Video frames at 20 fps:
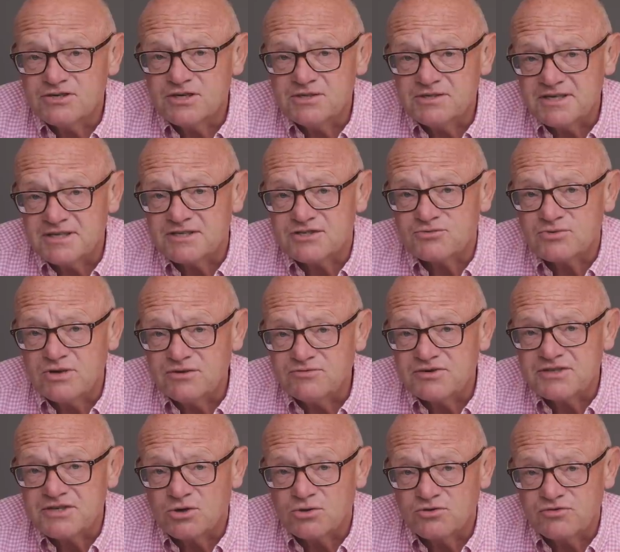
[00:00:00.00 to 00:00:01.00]
shooting street
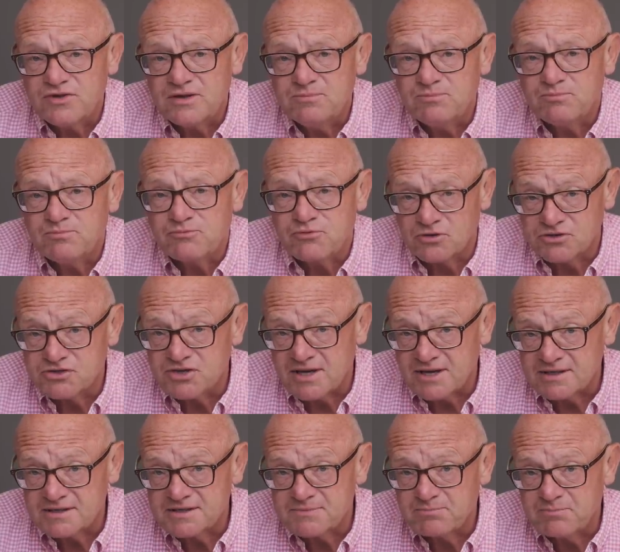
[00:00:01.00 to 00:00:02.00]
photography
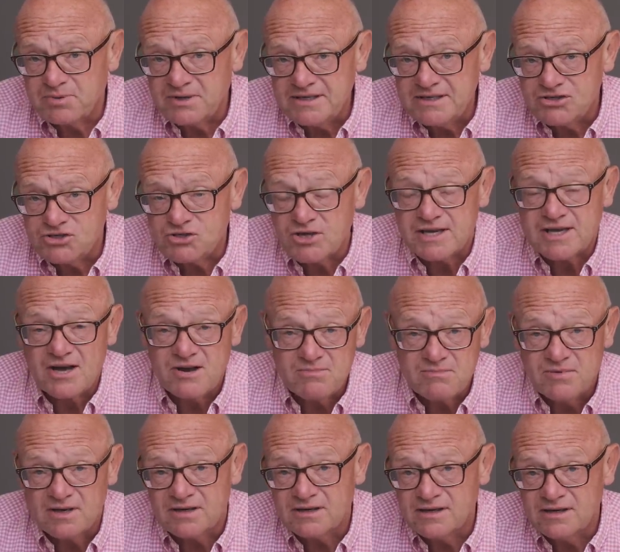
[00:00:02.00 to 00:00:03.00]
projects, please check out
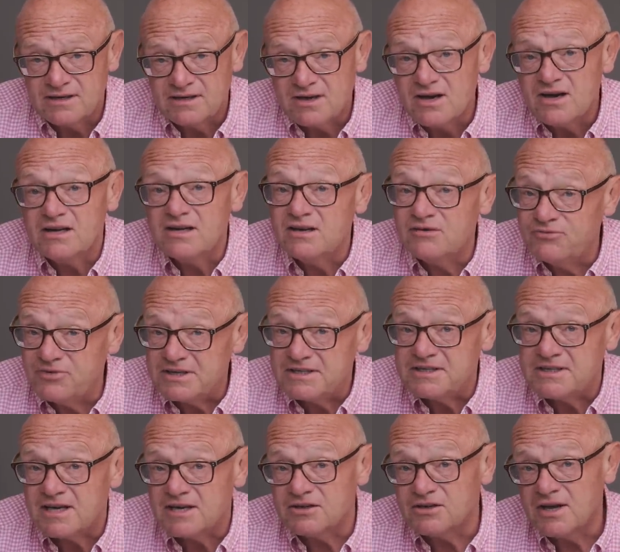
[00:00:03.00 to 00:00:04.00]
my earlier
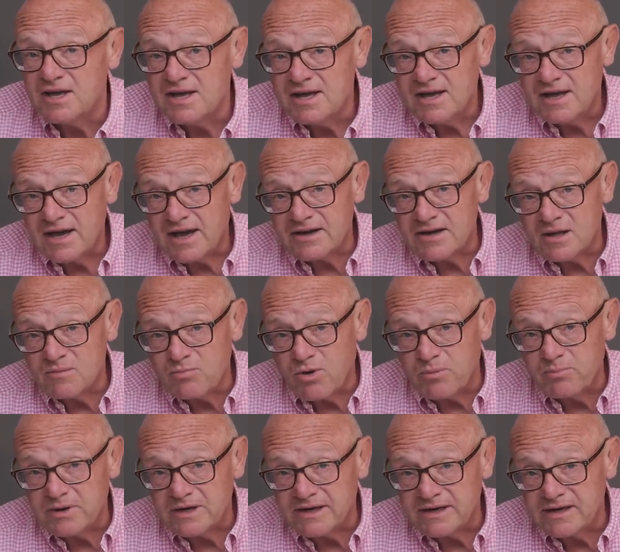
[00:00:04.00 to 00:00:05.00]
video, and I'll
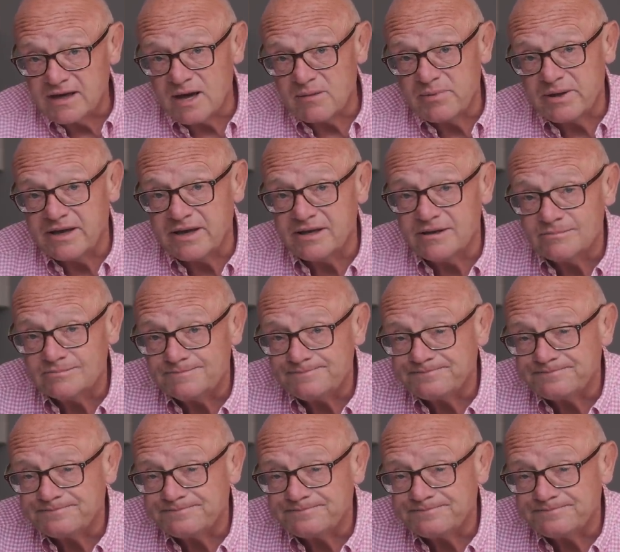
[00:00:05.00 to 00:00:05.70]
pop a link up here.